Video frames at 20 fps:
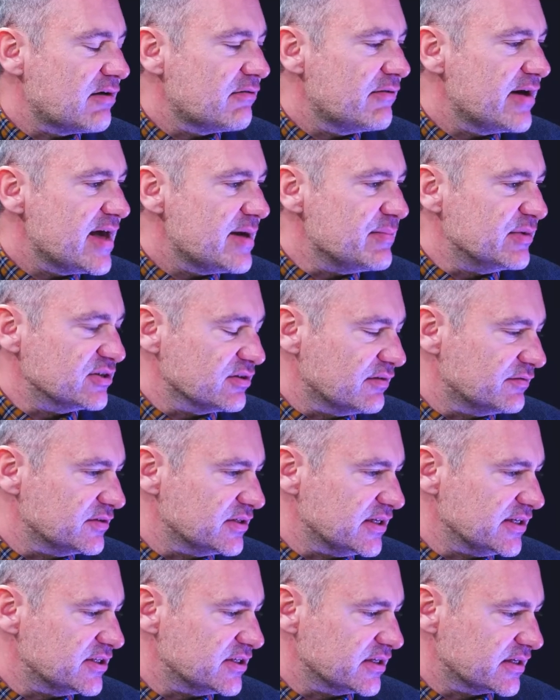aim is
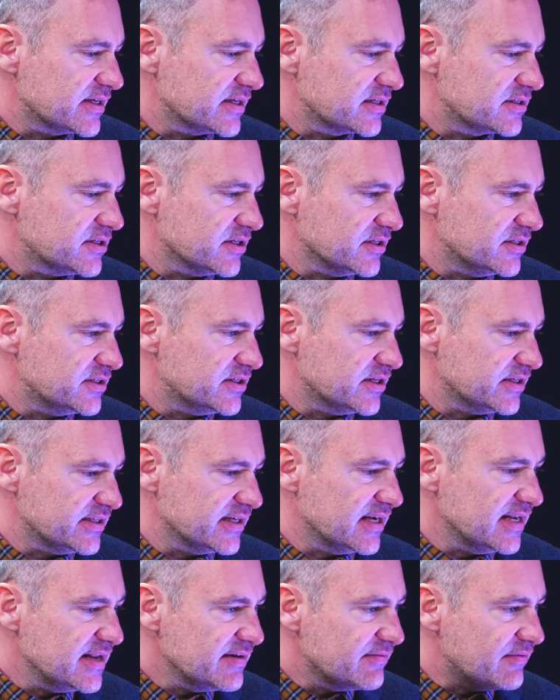obviously to
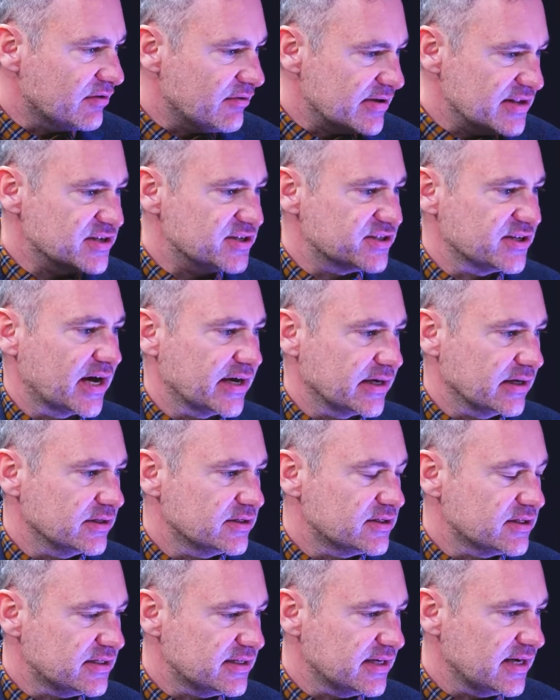deliver insight and
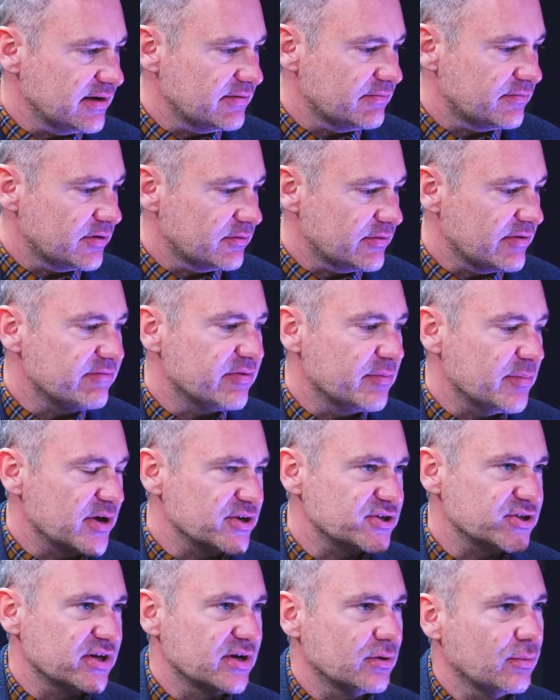to deliver
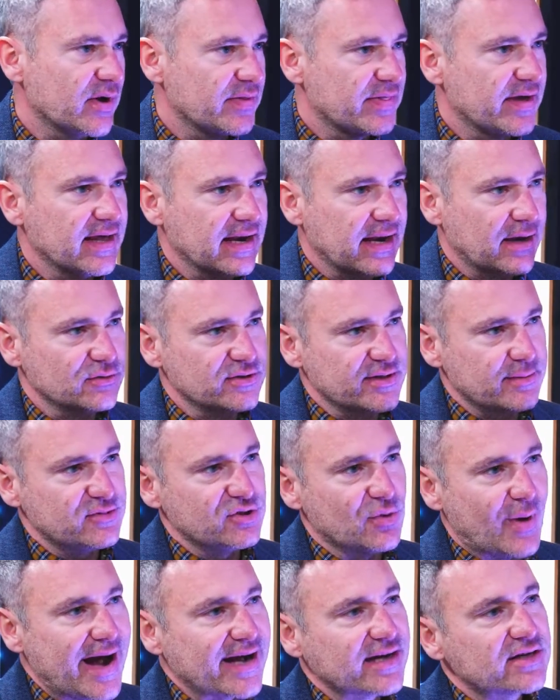information in a way that allows them
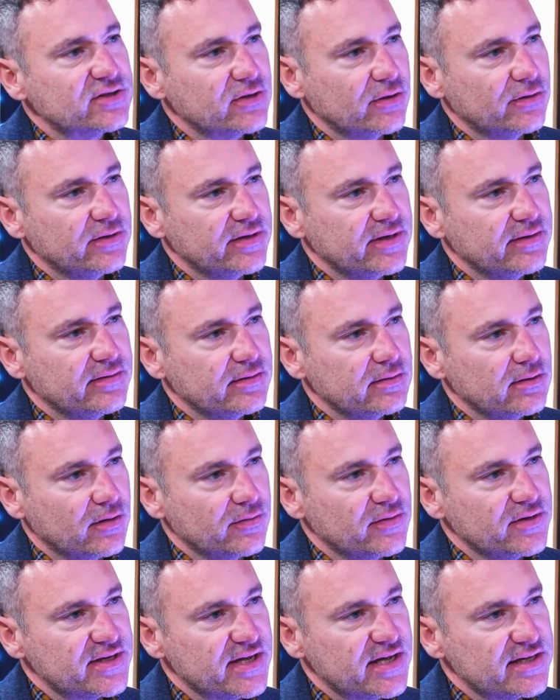to act on
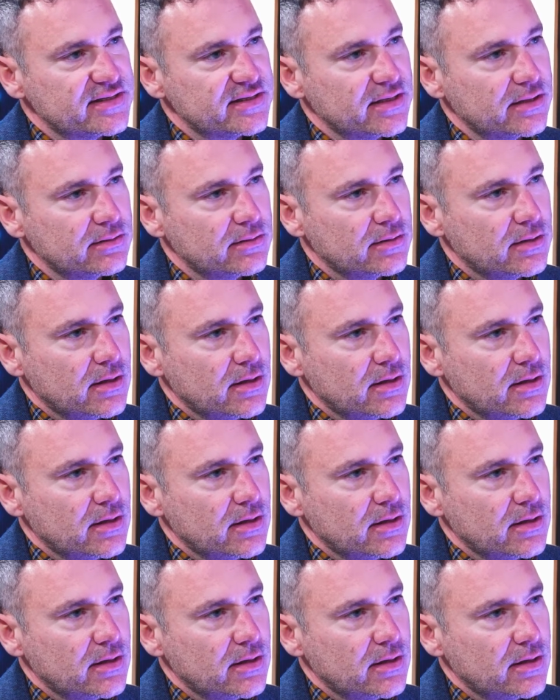the data.